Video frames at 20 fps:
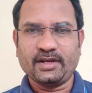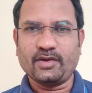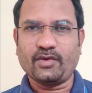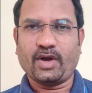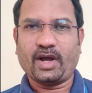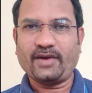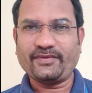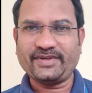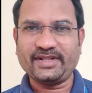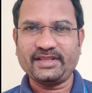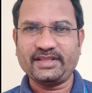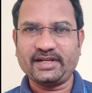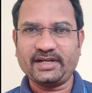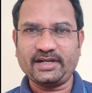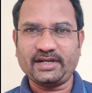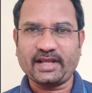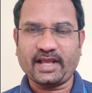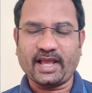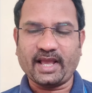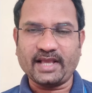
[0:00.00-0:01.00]
Now after
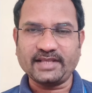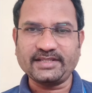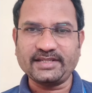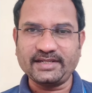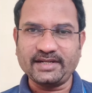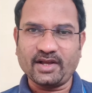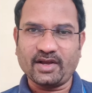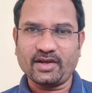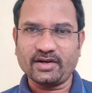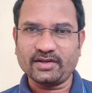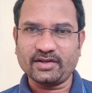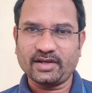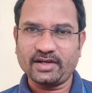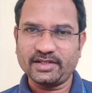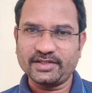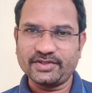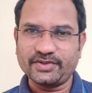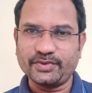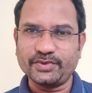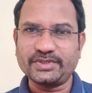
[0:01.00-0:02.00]
that, acid alcohol
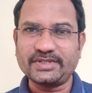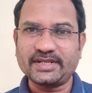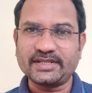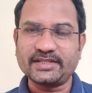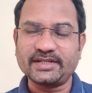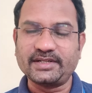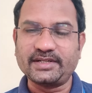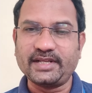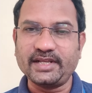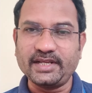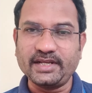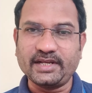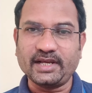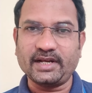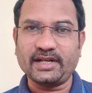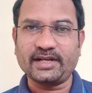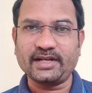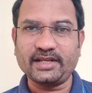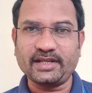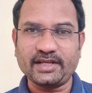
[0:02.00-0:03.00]
is used as a
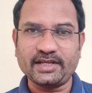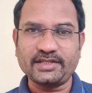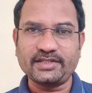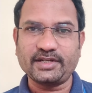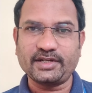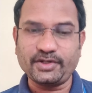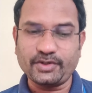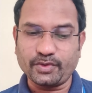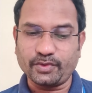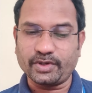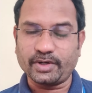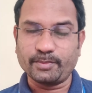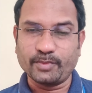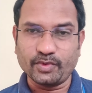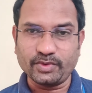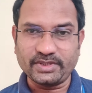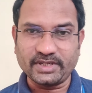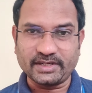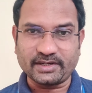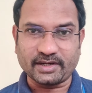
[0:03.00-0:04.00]
decoloring agent to
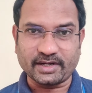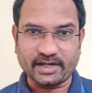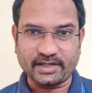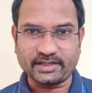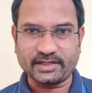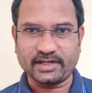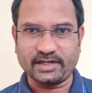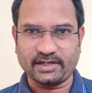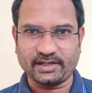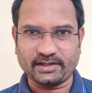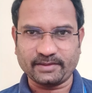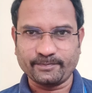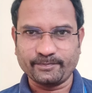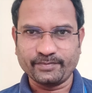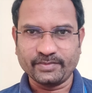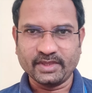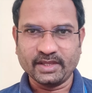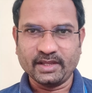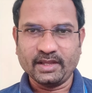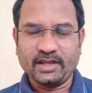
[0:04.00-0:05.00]
remove that red color.
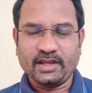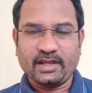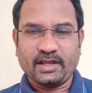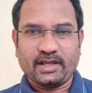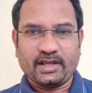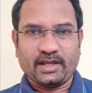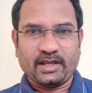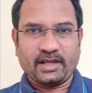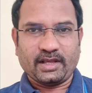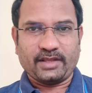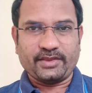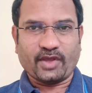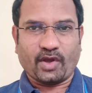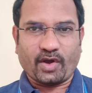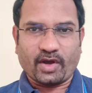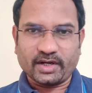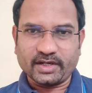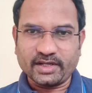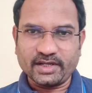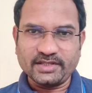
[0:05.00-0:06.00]
The
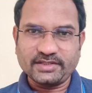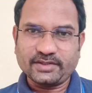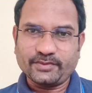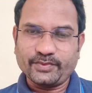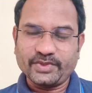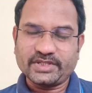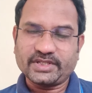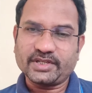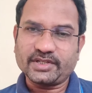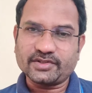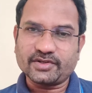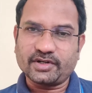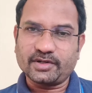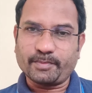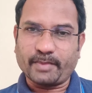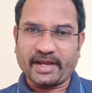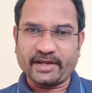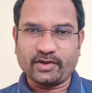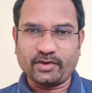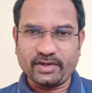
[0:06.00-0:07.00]
organism which has got
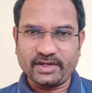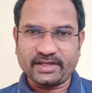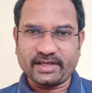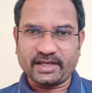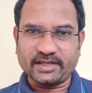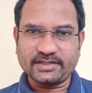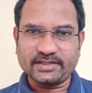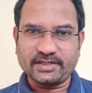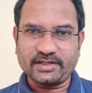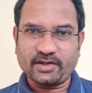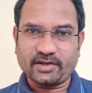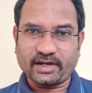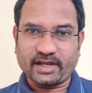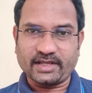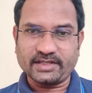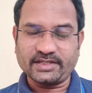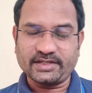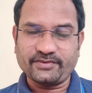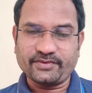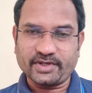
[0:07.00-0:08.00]
mycolic acid or
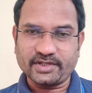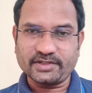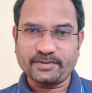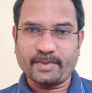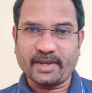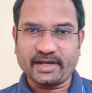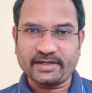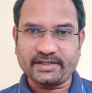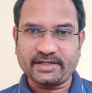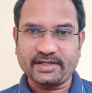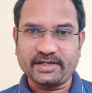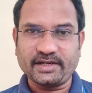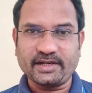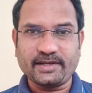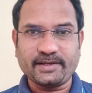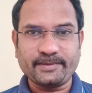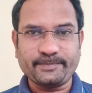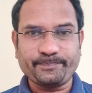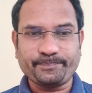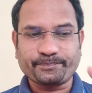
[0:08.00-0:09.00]
acid fast
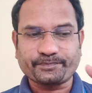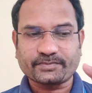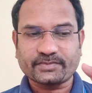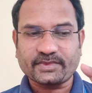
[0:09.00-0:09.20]
bacteria